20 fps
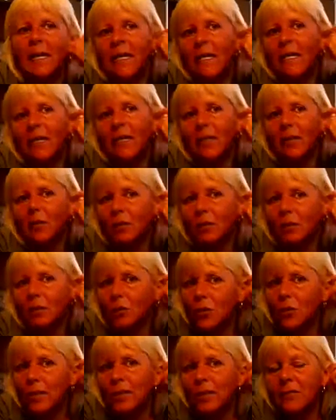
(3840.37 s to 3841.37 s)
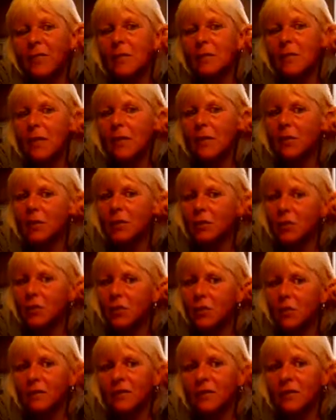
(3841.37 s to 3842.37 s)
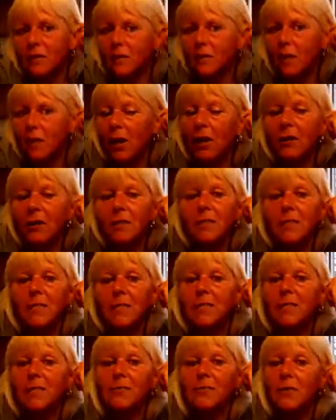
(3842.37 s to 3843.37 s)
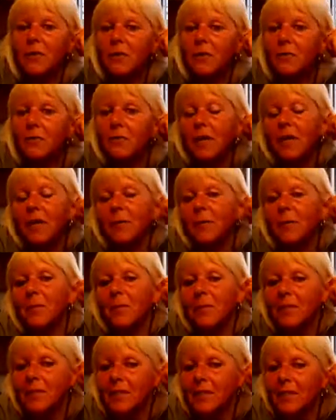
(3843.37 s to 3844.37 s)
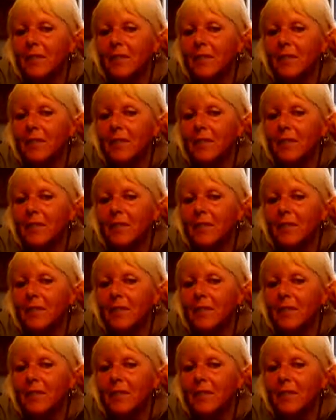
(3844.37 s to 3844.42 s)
And of course, living in Belgium, the artist is very famous.